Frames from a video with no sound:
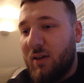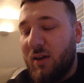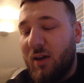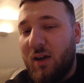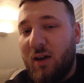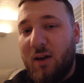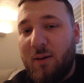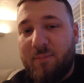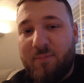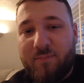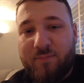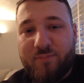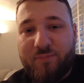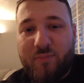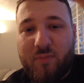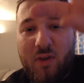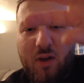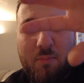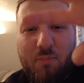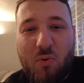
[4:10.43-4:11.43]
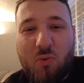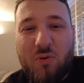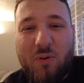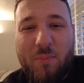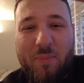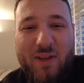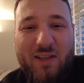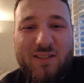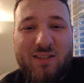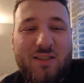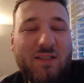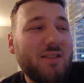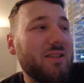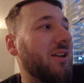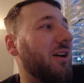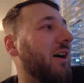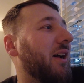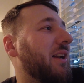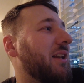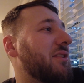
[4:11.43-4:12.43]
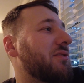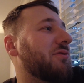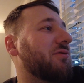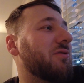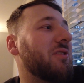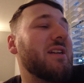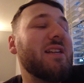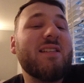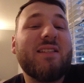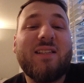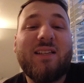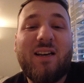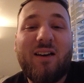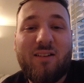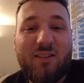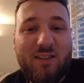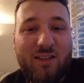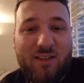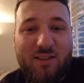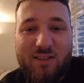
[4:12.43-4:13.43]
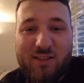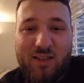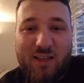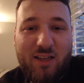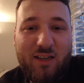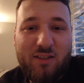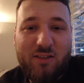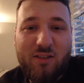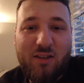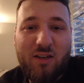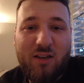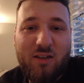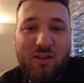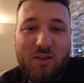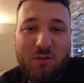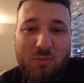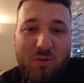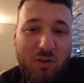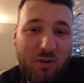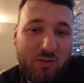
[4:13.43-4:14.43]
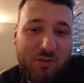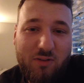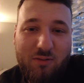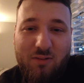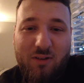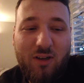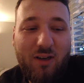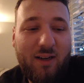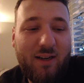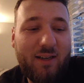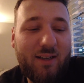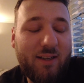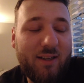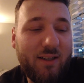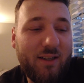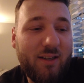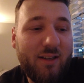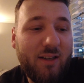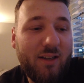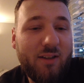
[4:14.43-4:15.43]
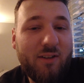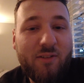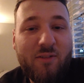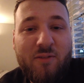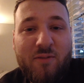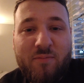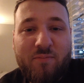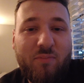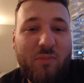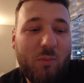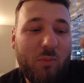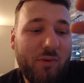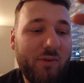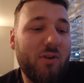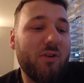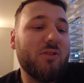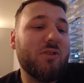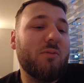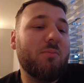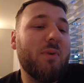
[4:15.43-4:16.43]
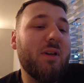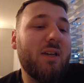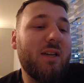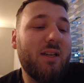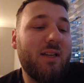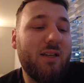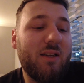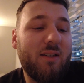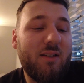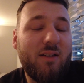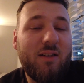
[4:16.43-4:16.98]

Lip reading: I brought the bits inside. It's freezing out there. It's getting dark. We've got some light in here. We've got some heat.